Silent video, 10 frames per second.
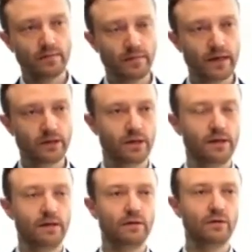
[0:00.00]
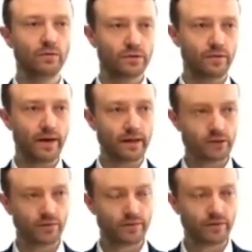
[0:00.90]
partially the loan was repaid
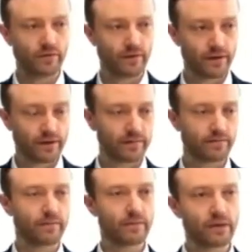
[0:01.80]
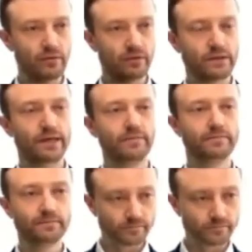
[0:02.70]
over the period of time.